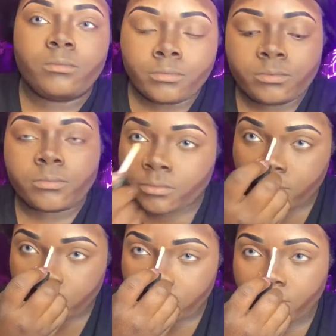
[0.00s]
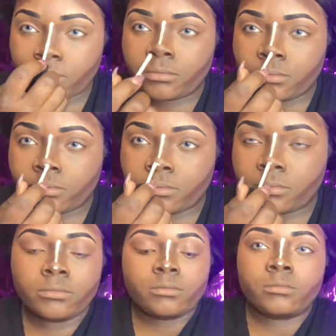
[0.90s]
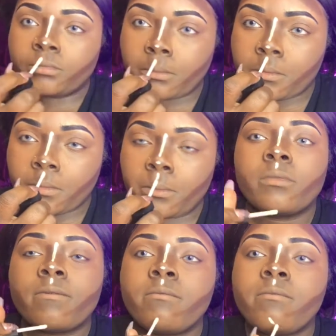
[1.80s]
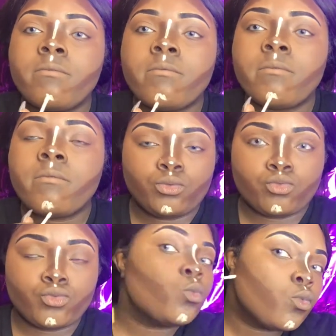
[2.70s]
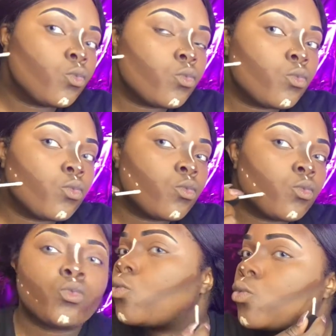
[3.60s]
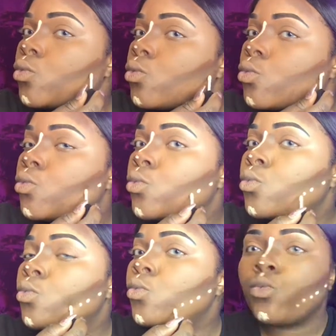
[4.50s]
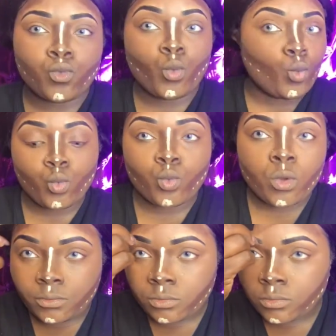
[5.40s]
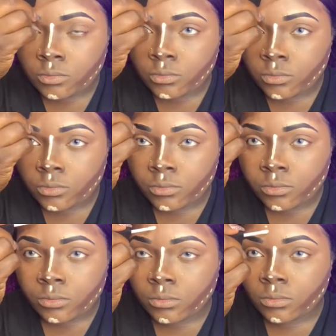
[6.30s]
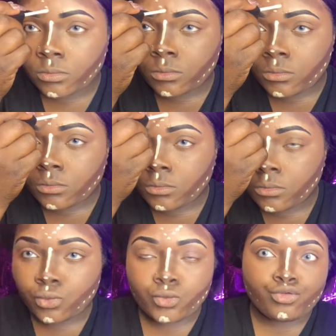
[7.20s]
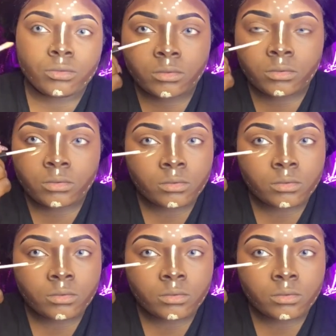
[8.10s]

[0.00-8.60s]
Next I go in with an e.l.f. brand concealer and I hit all the spots that I want to be highlighted.